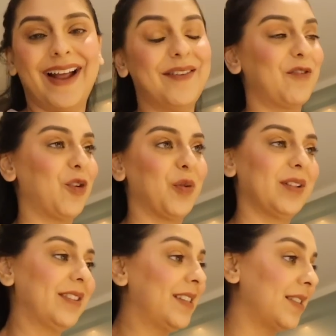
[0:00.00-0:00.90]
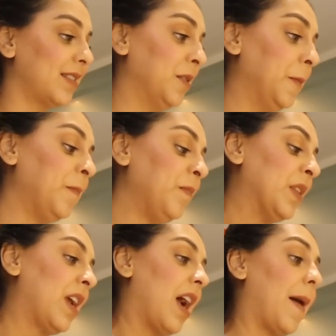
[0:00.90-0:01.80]
and for no other reason.
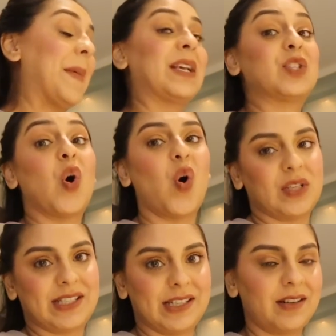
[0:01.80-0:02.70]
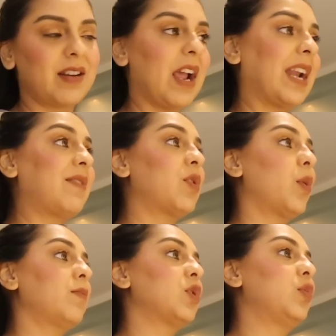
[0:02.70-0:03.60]
I'm exhausted. And even
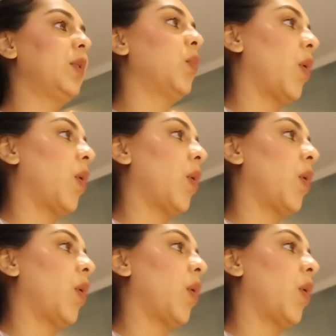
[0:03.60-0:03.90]
though I'm just doing